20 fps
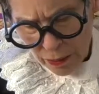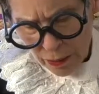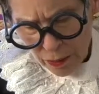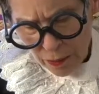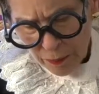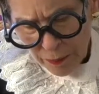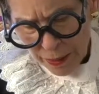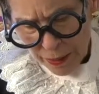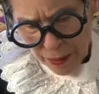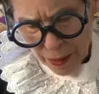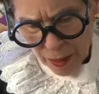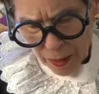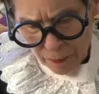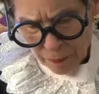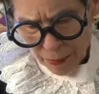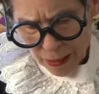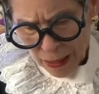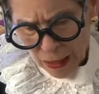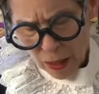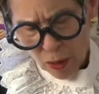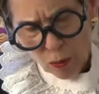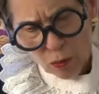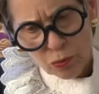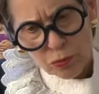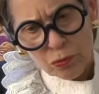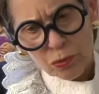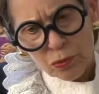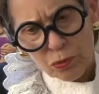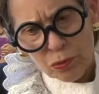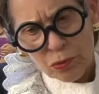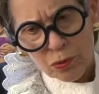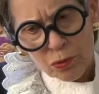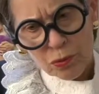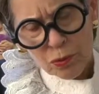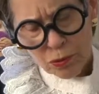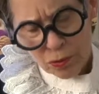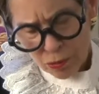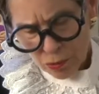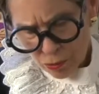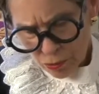Tell me about
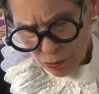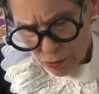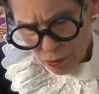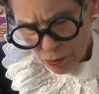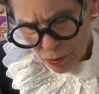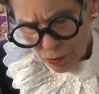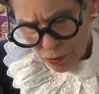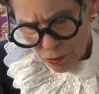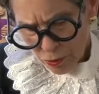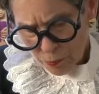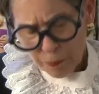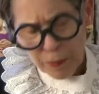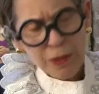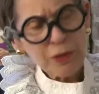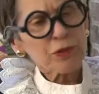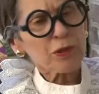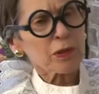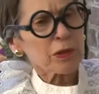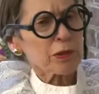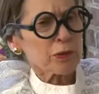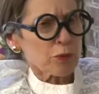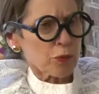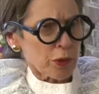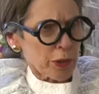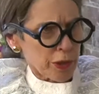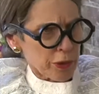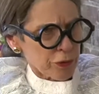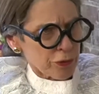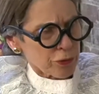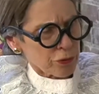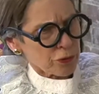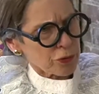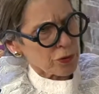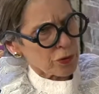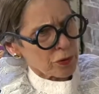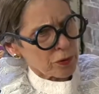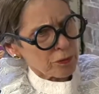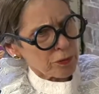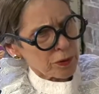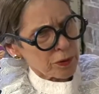special education
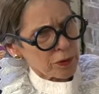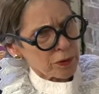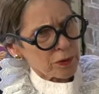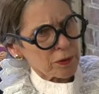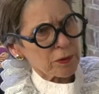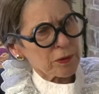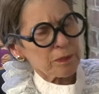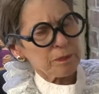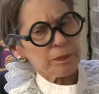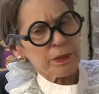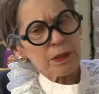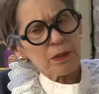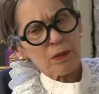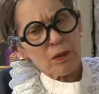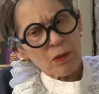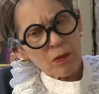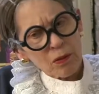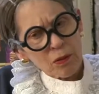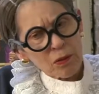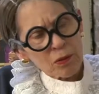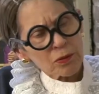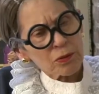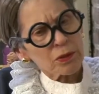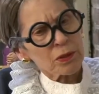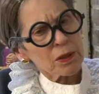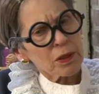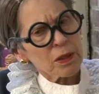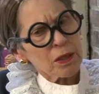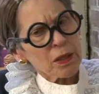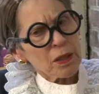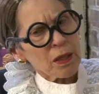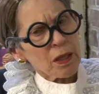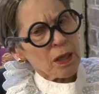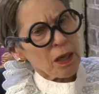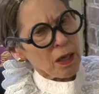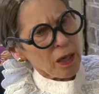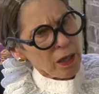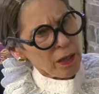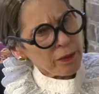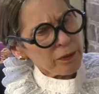services, because
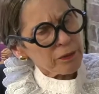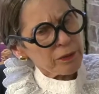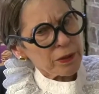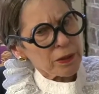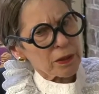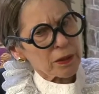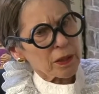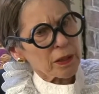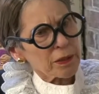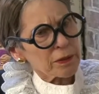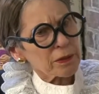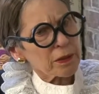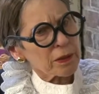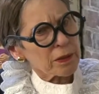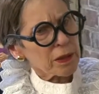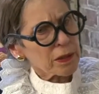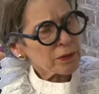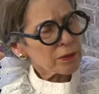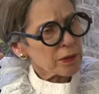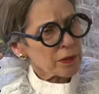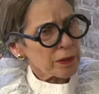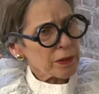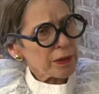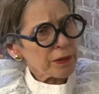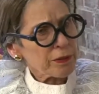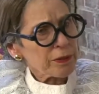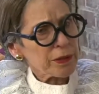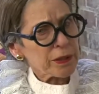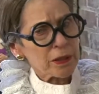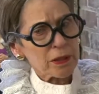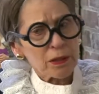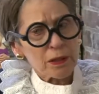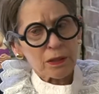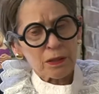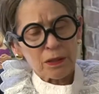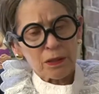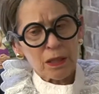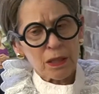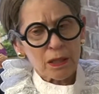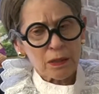I realize that that's an area
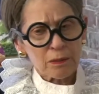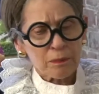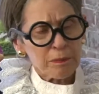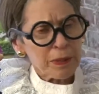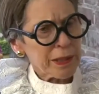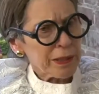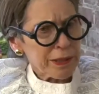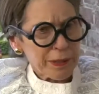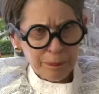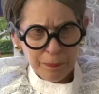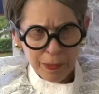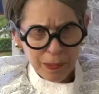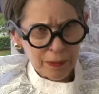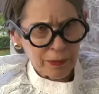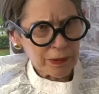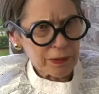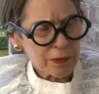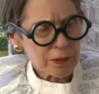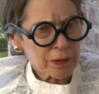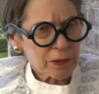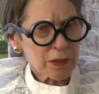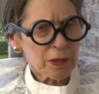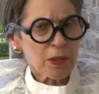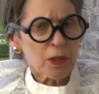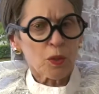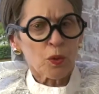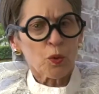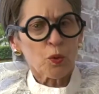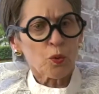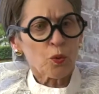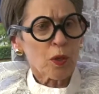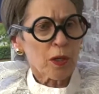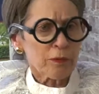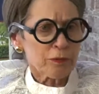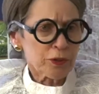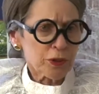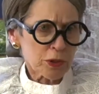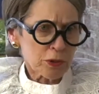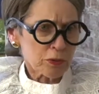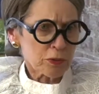that many parents who
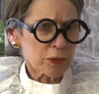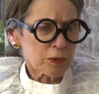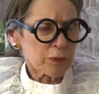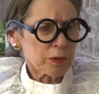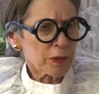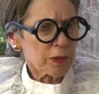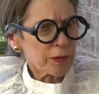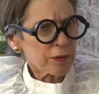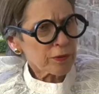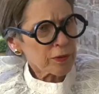have children with